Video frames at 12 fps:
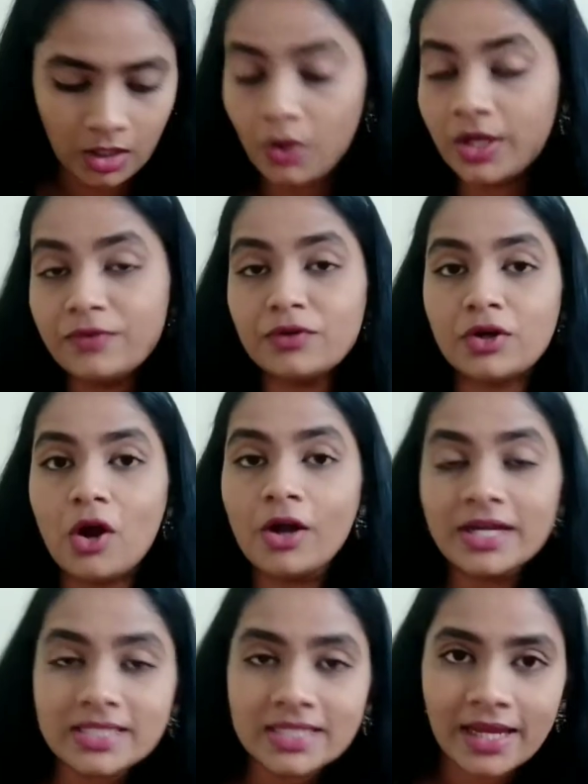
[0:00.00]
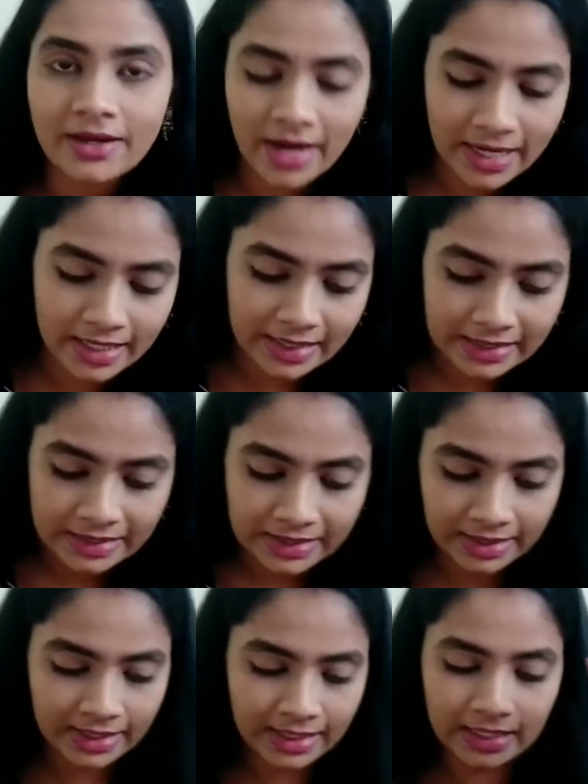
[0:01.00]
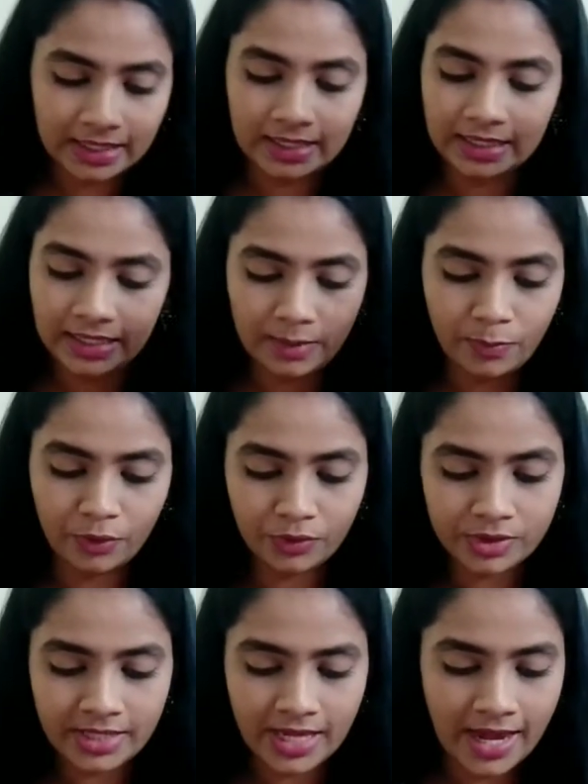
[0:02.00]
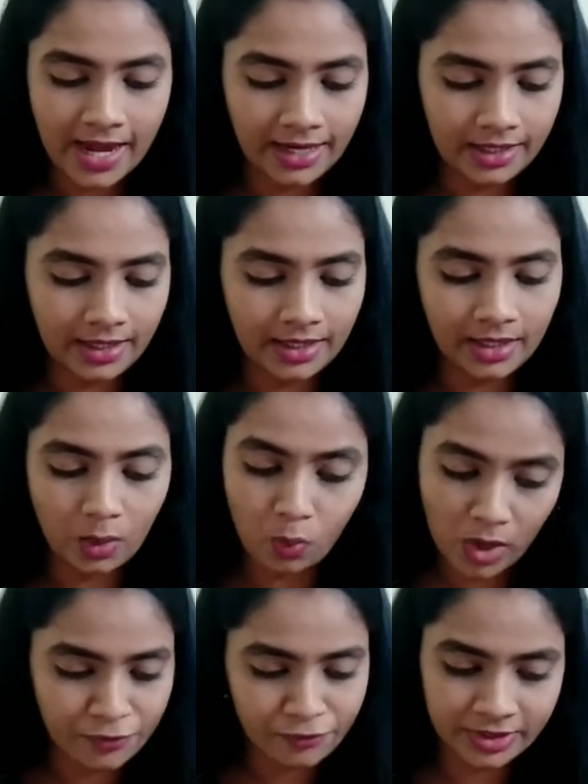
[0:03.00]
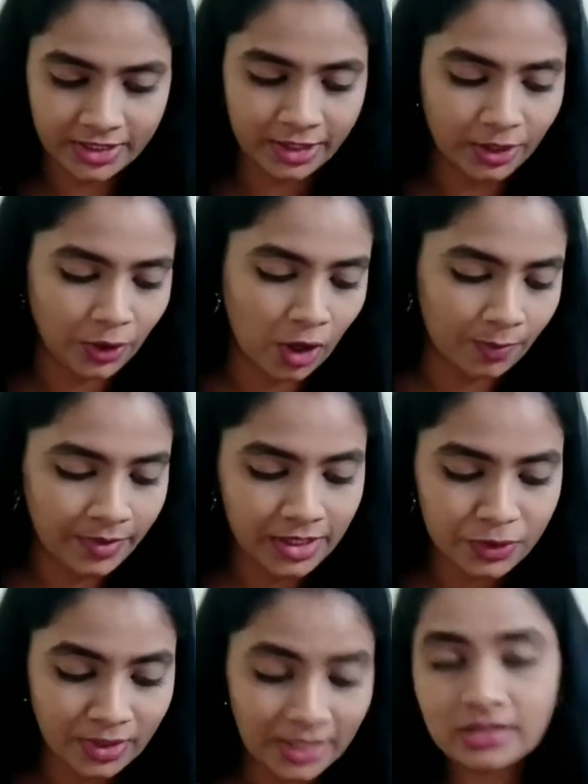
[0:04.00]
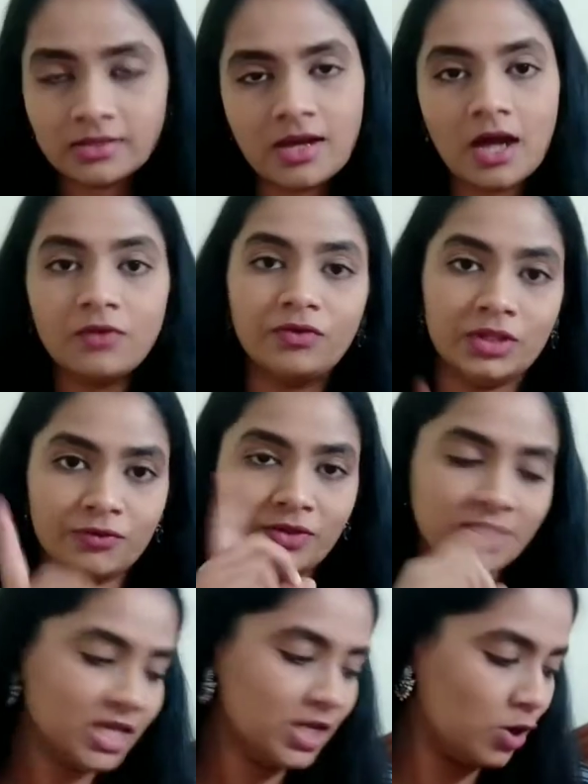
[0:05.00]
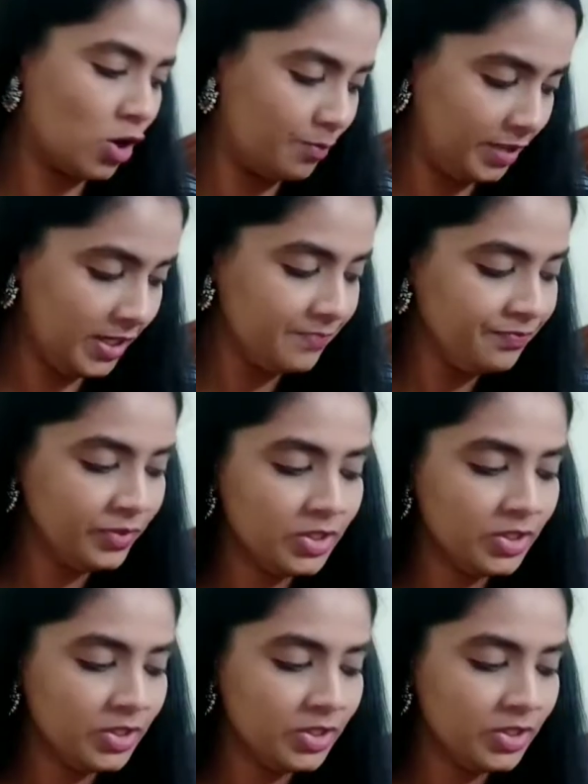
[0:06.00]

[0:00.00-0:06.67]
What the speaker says: Okay, for August I read 3 ebooks and 1 physical copy. So let's start with physical copy.